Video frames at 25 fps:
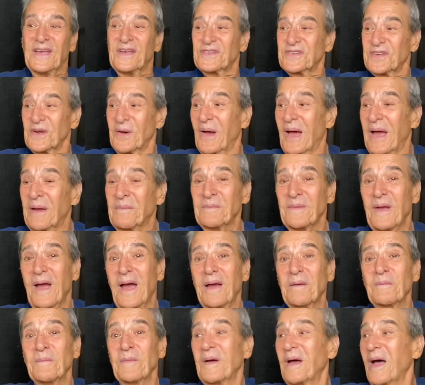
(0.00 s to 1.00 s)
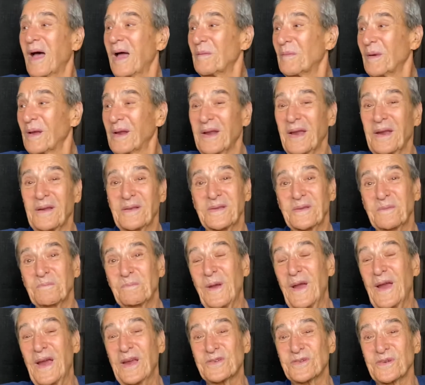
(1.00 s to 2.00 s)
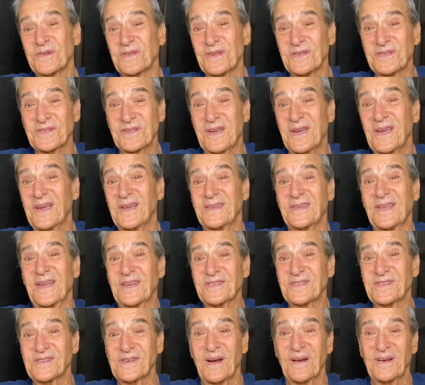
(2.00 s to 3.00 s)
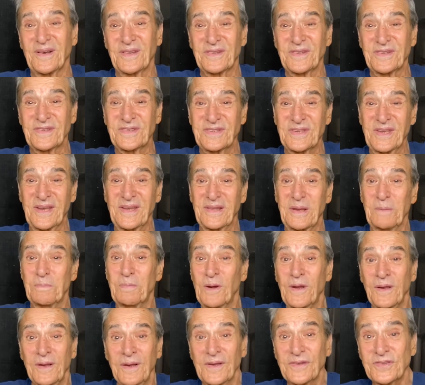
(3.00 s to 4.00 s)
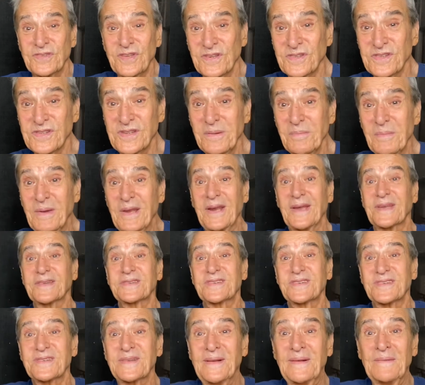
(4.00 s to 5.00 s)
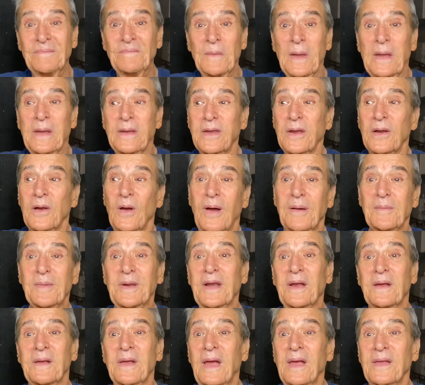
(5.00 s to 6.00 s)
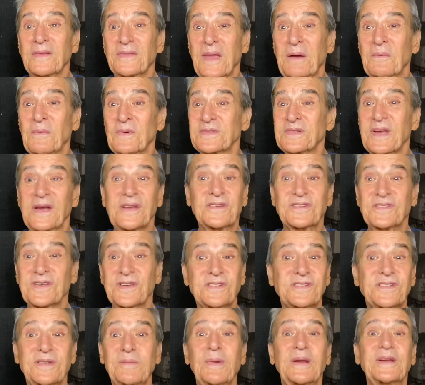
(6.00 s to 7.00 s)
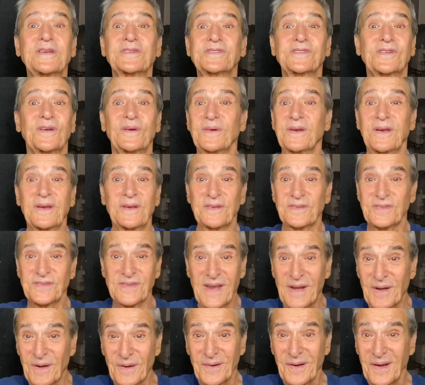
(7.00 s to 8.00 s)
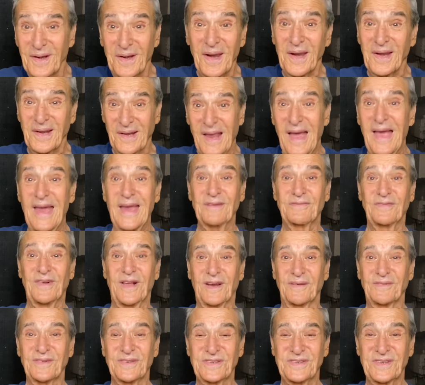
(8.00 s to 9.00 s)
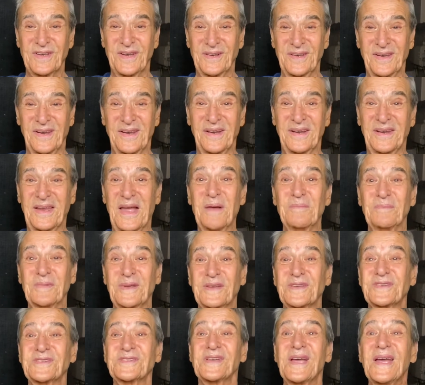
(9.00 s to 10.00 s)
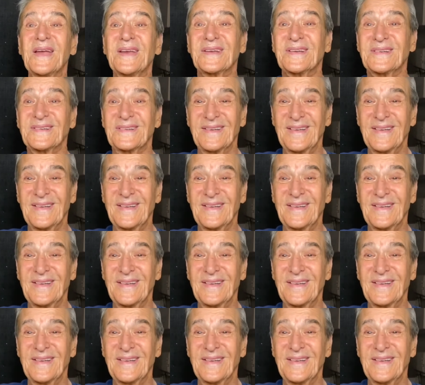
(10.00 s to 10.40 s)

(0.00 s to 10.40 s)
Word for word: so I'm, I'm, I'm on that page with this kid that started this thing, and they put it on 60 Minutes. You know, I mean, uh, that was like 60 Minutes turned into Saturday Night Live all of a sudden, and it got me excited.